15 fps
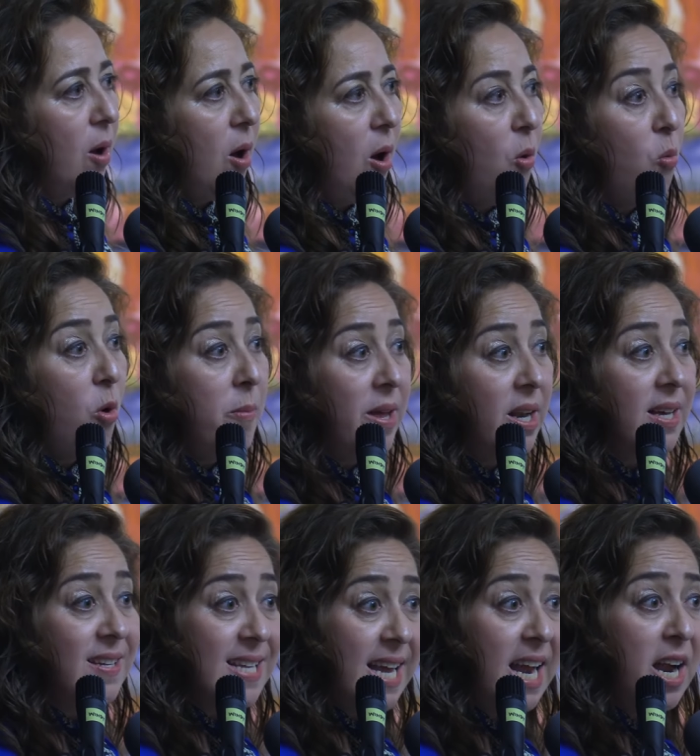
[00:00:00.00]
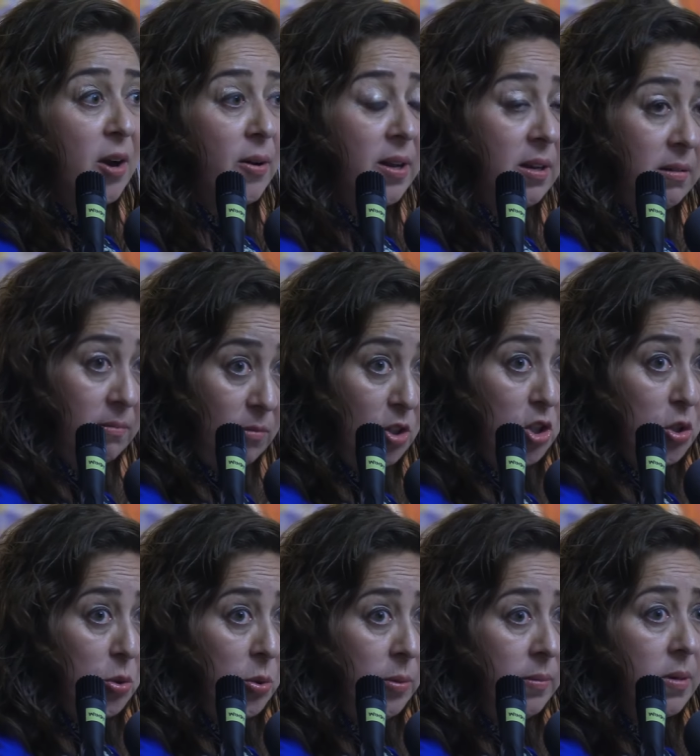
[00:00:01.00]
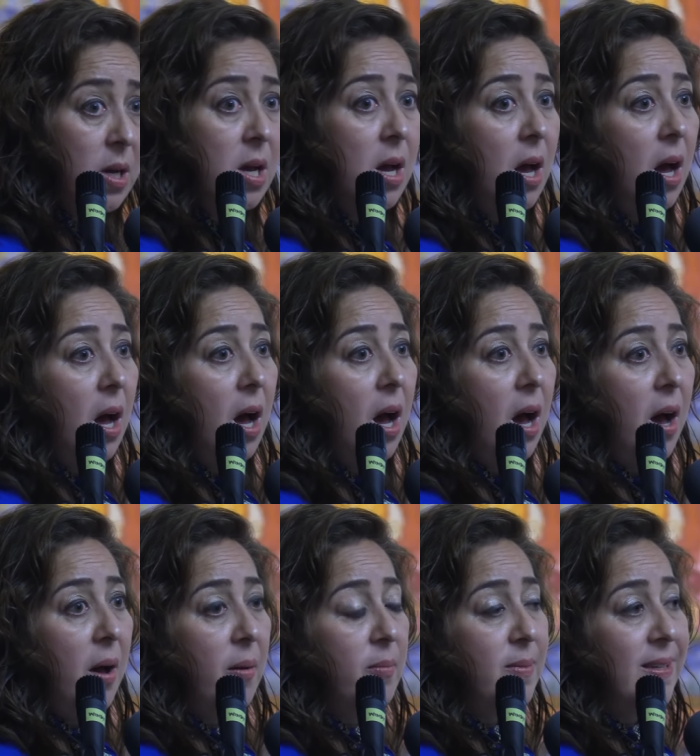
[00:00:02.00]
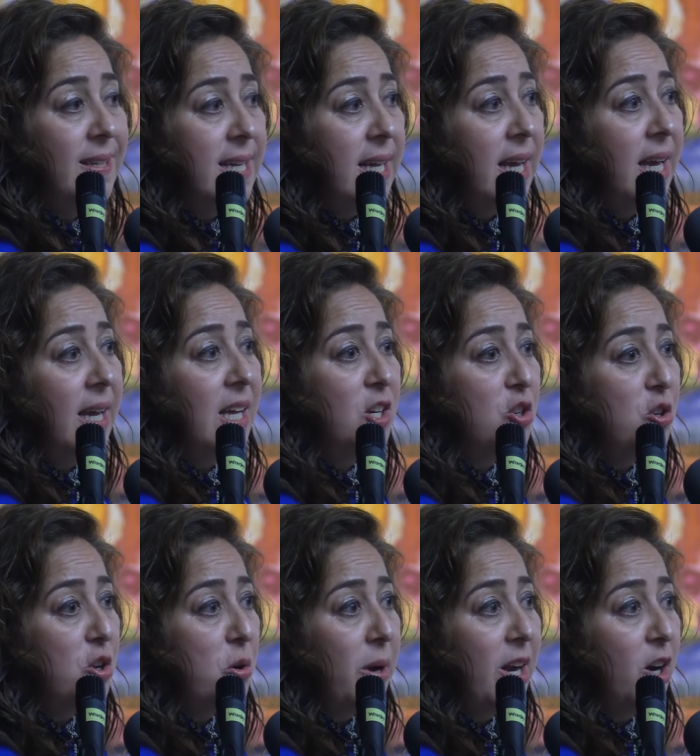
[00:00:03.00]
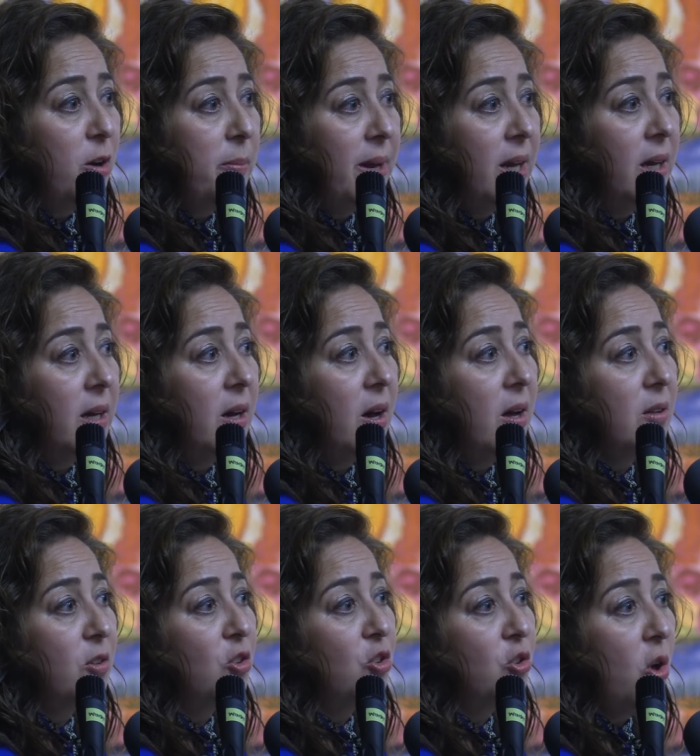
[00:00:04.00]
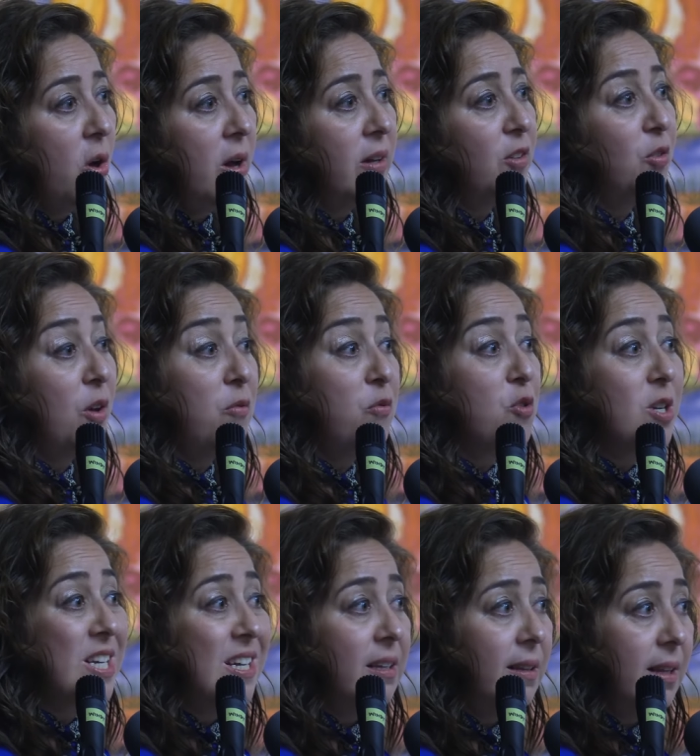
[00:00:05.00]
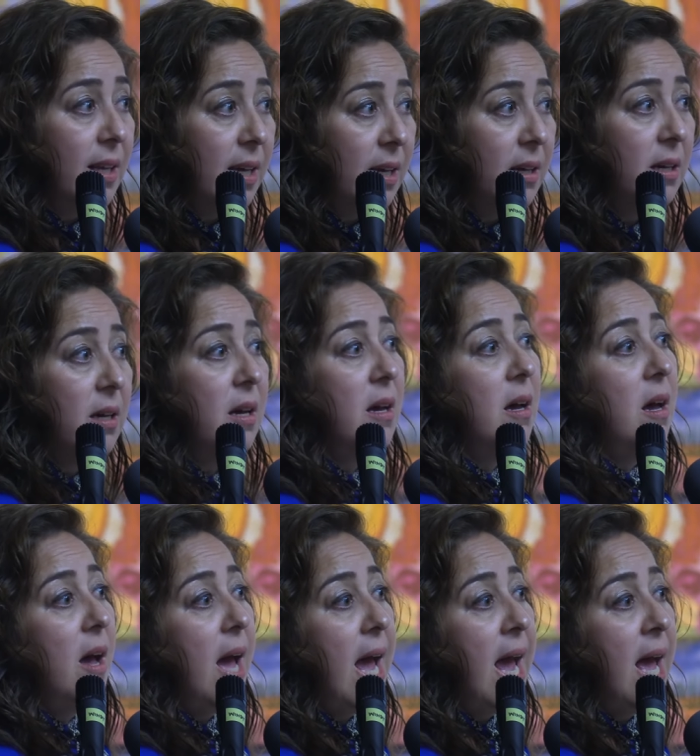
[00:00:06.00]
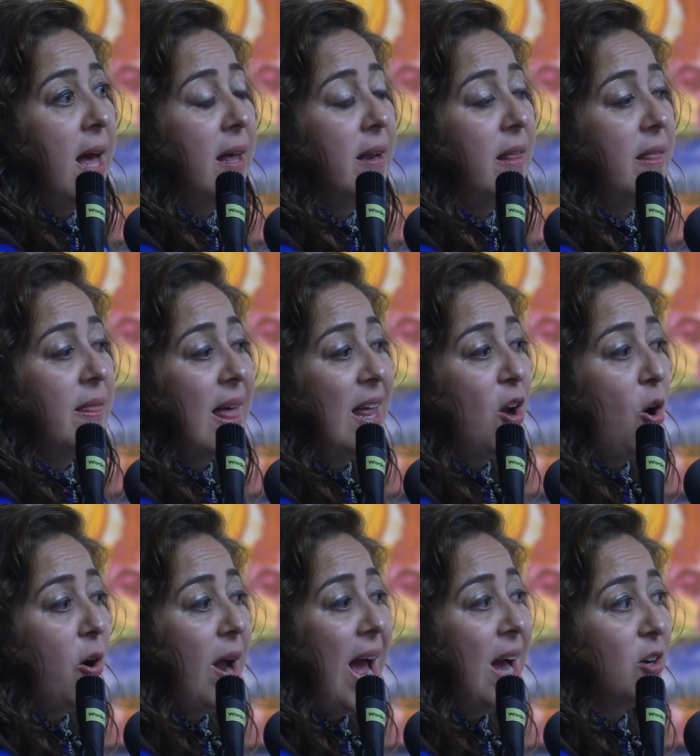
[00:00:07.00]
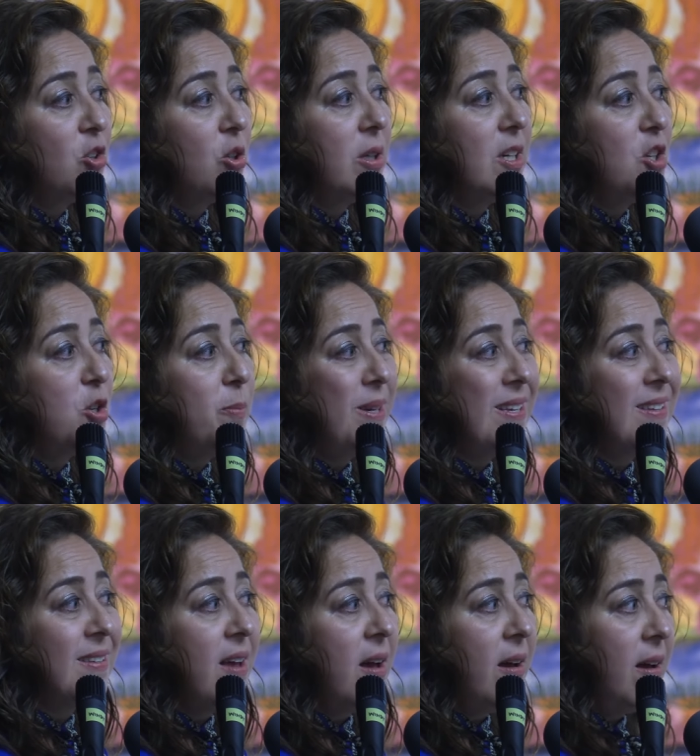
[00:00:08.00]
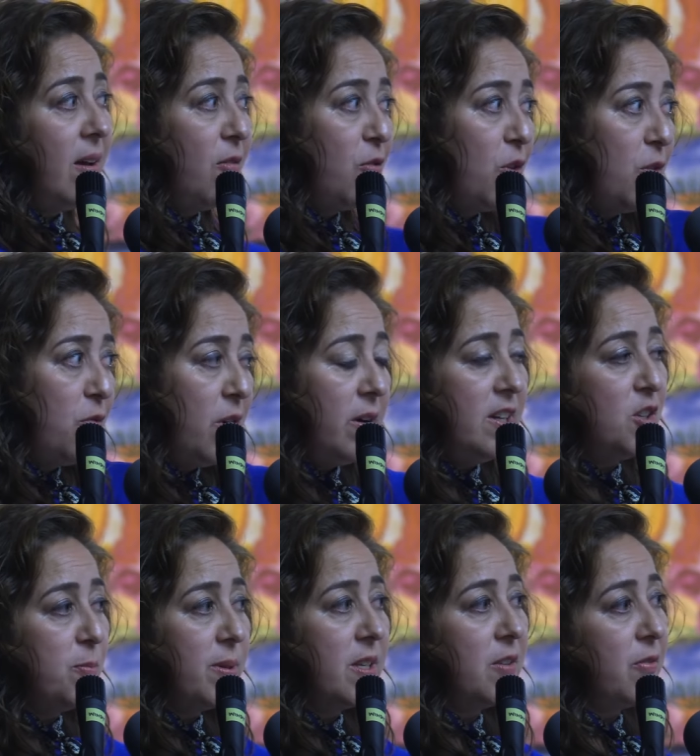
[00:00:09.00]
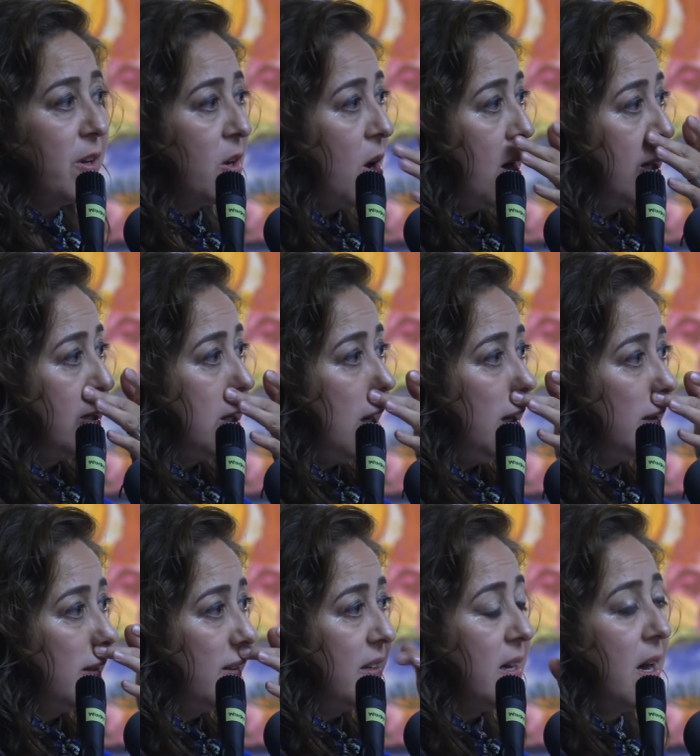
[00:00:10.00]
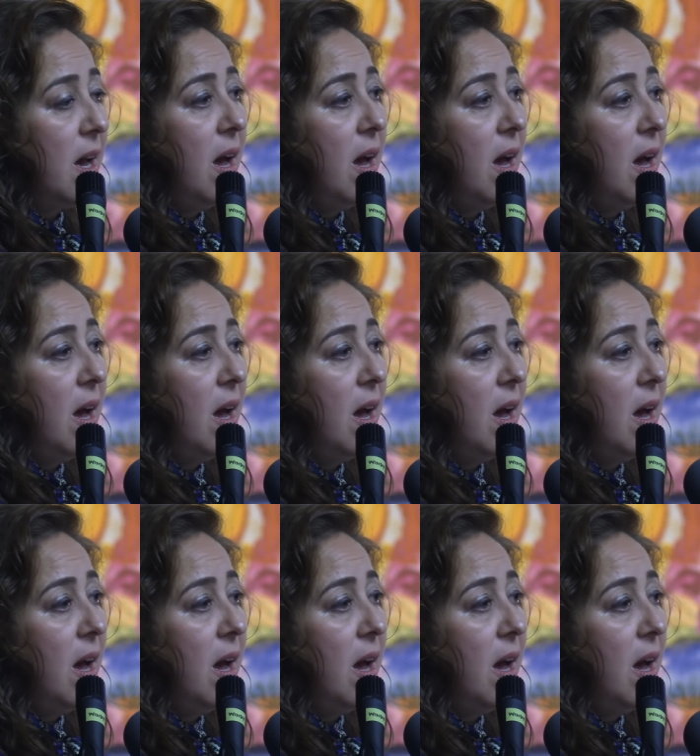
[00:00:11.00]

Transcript: woman, a Saharan Jew, singing in Judeo-Arabic songs of fertility, and that are actually to be sung for a very specific context,